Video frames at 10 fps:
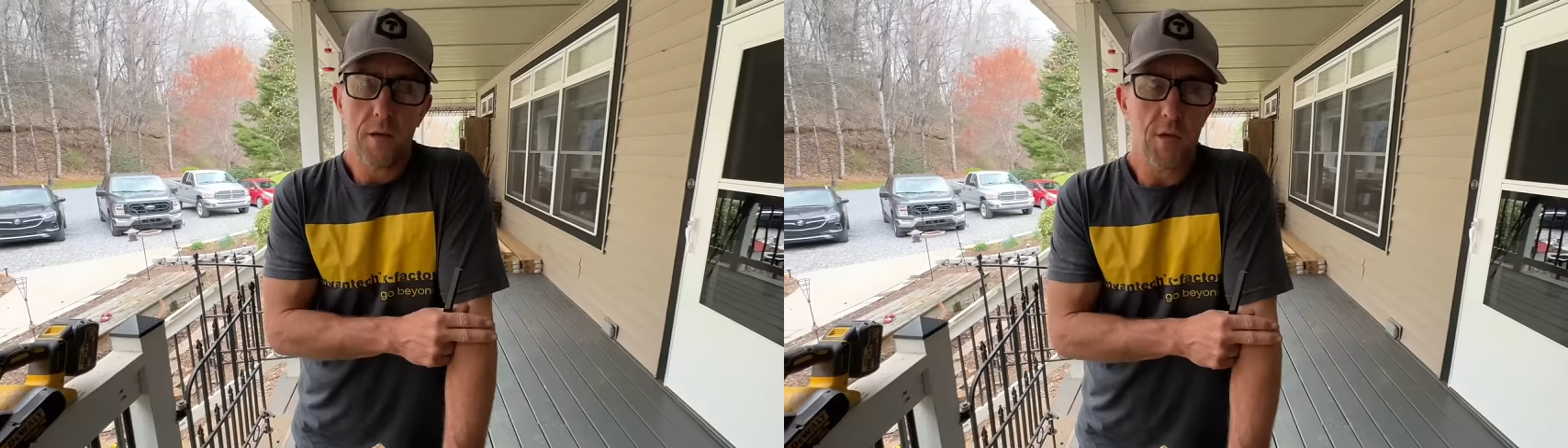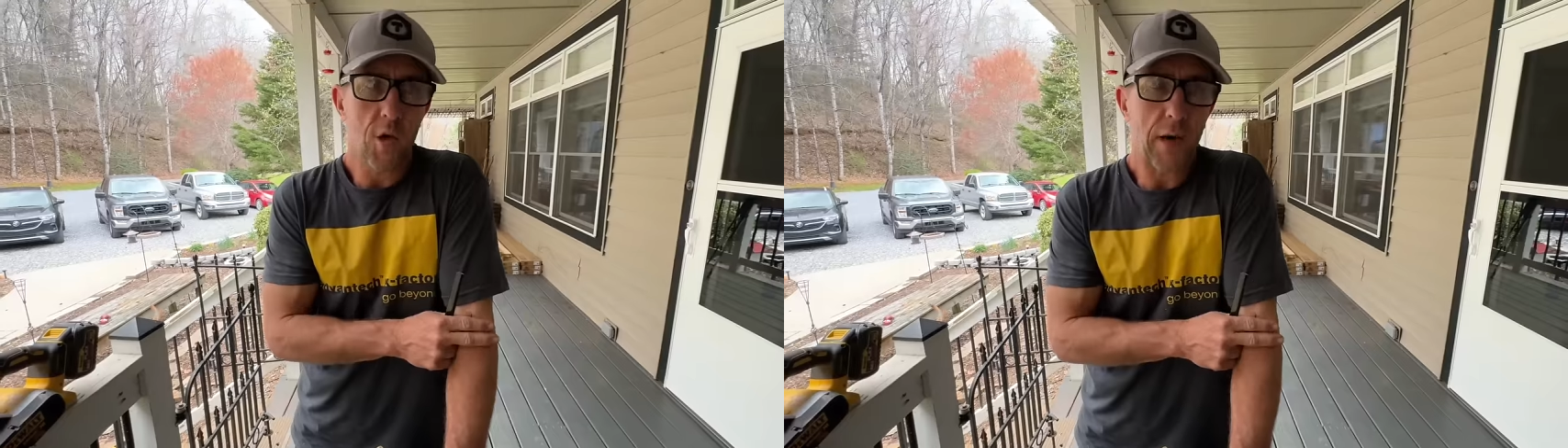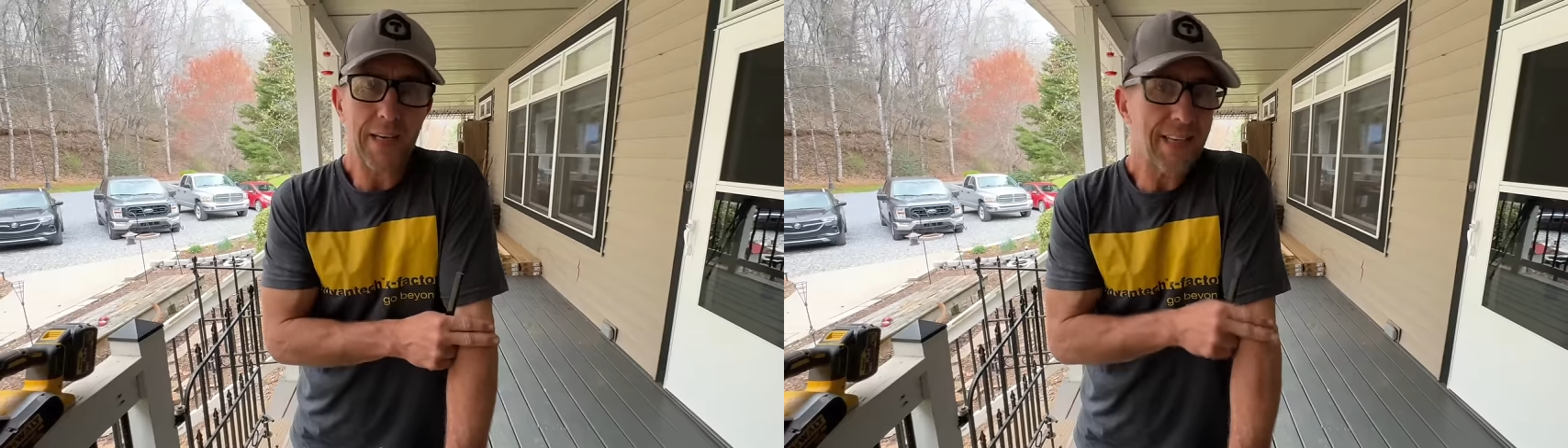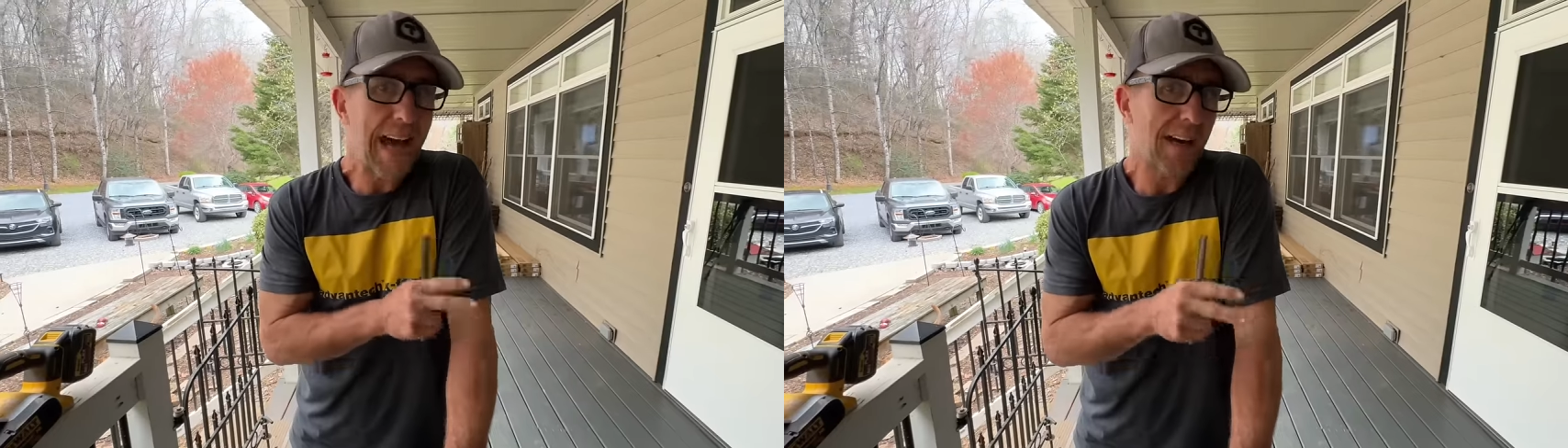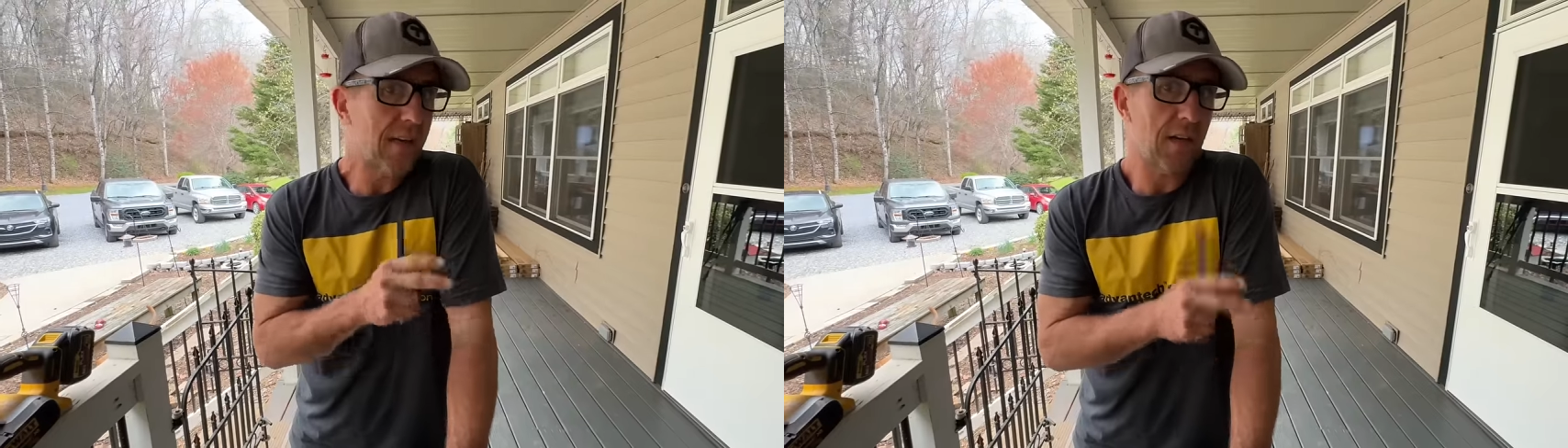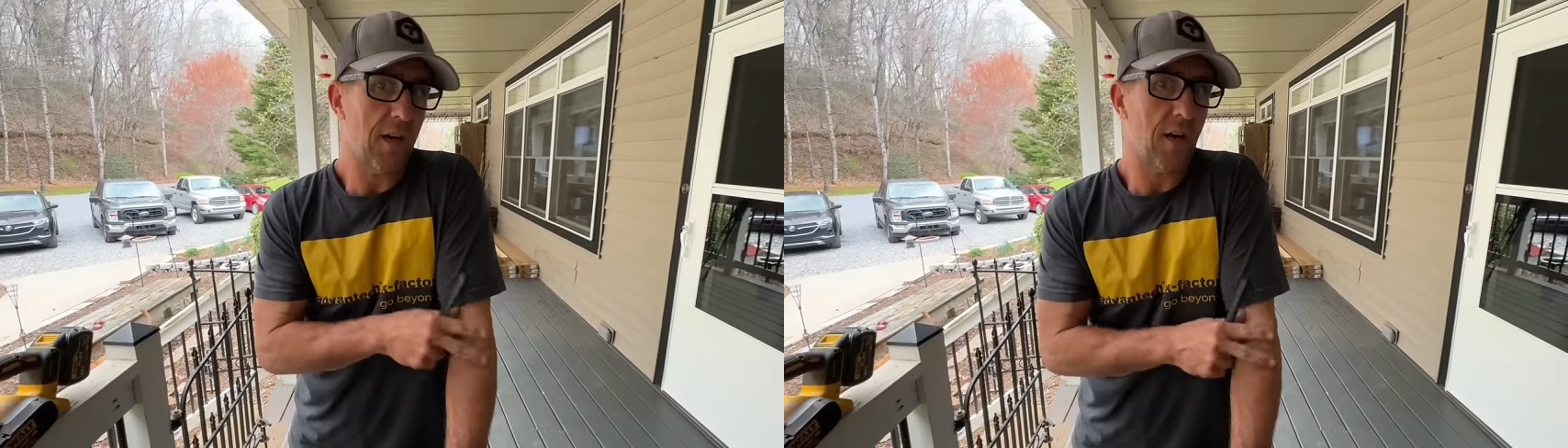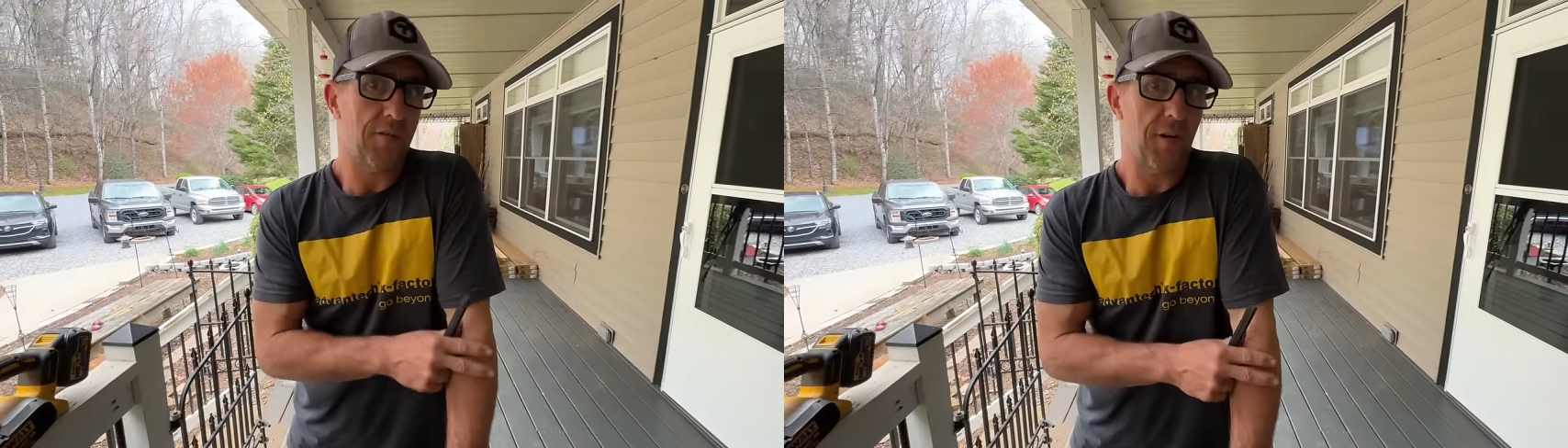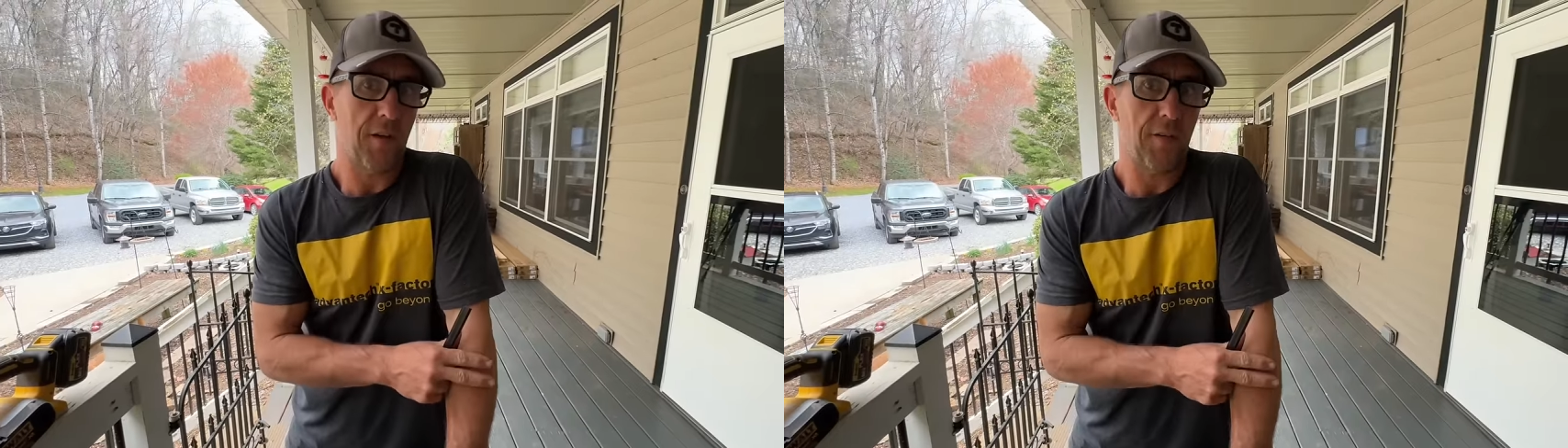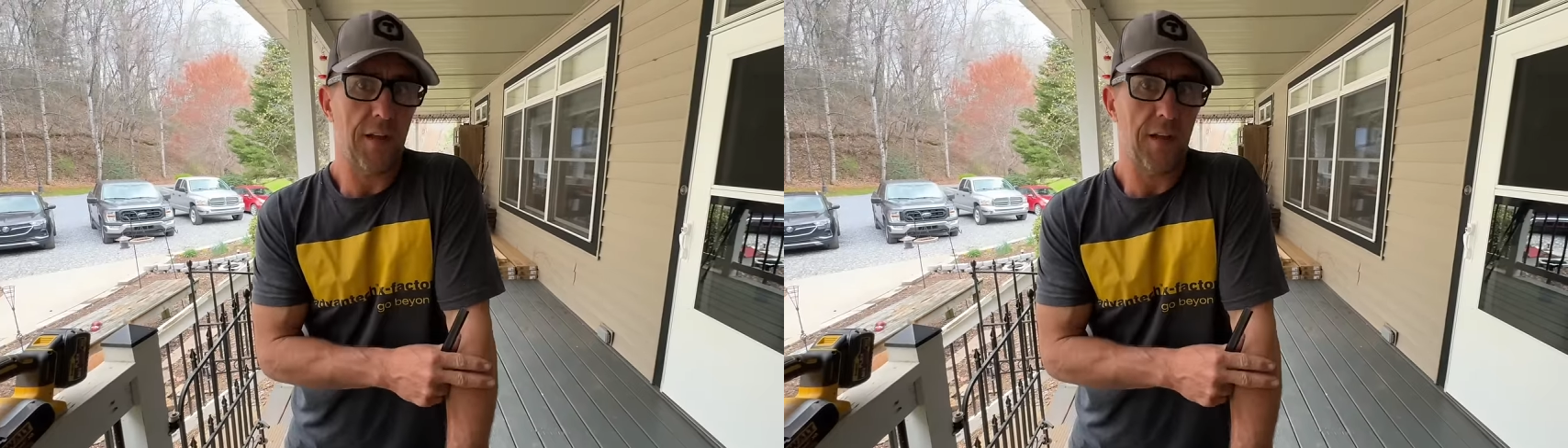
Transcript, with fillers: So I did not cut enough off.